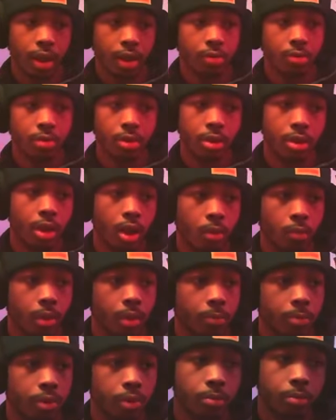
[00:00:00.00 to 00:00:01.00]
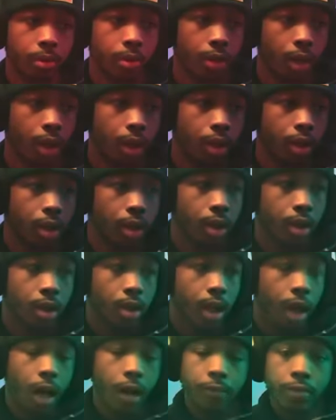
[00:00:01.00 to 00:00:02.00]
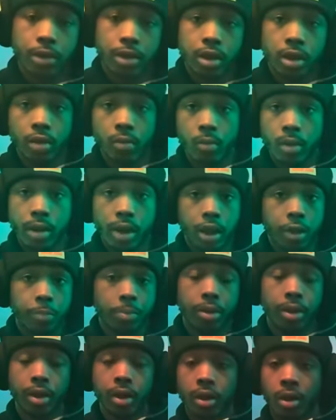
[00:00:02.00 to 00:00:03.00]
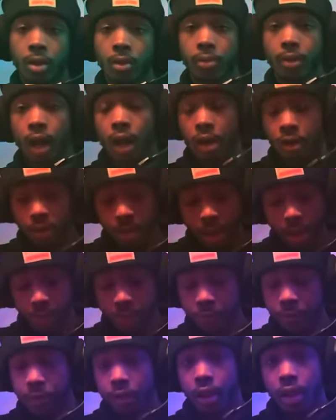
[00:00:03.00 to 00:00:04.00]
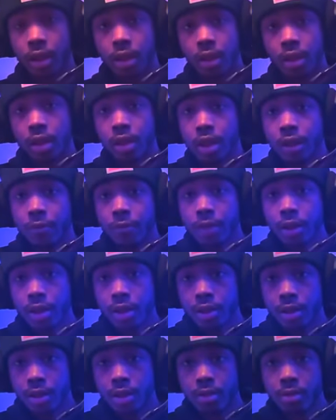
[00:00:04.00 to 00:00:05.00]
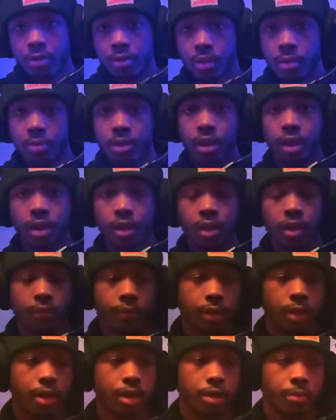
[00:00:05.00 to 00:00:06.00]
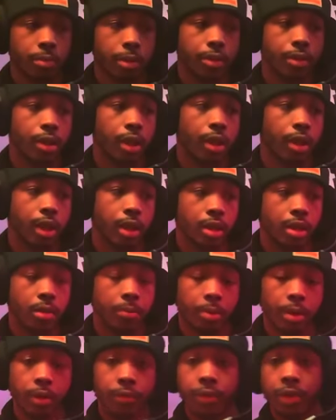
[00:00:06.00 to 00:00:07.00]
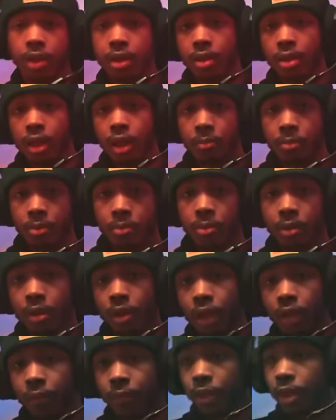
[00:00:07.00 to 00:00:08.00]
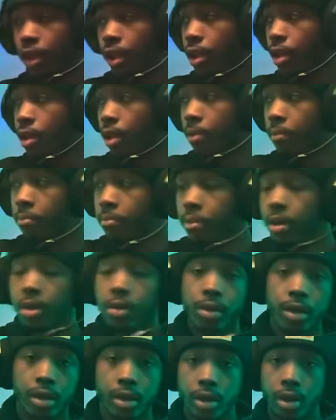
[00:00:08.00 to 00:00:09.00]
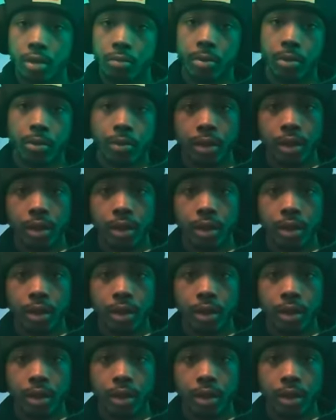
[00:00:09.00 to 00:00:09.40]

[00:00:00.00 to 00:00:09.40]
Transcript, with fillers: Like you look at our rappers, bro. Like obviously the one that's putting on now. Like like look at Veeze. You see what I'm saying? Look at Veeze, bro. Like that's a perfect example, bro. Like Veeze a millionaire, bro.